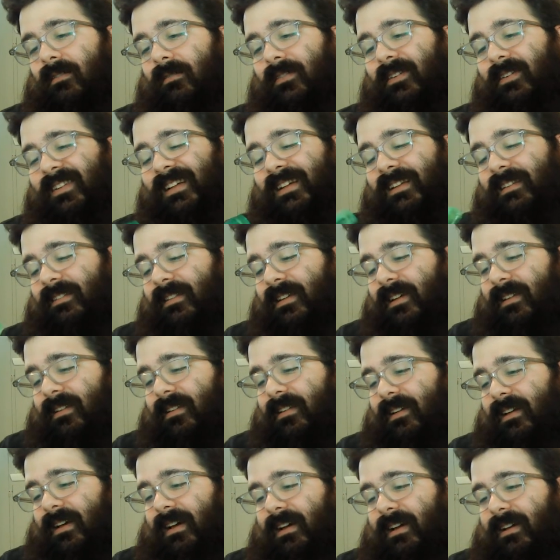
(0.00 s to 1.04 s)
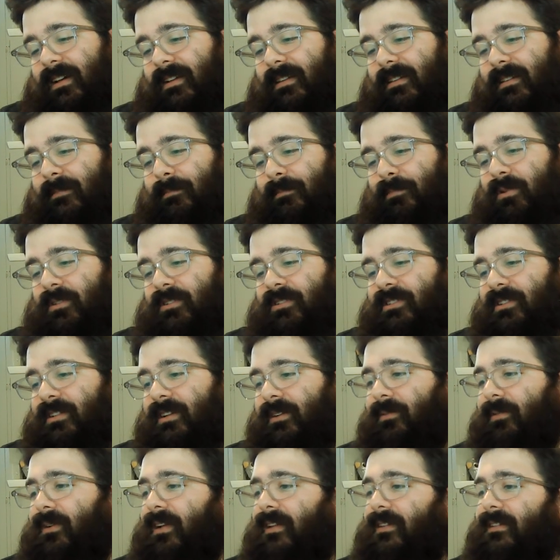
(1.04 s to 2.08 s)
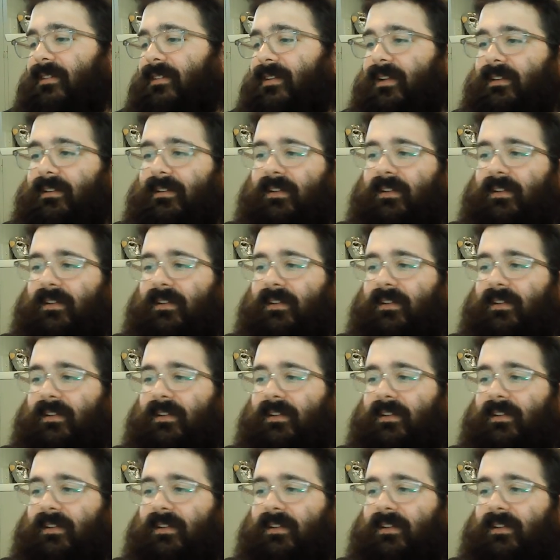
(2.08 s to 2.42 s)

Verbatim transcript: I feel like 68 is pushing it when I say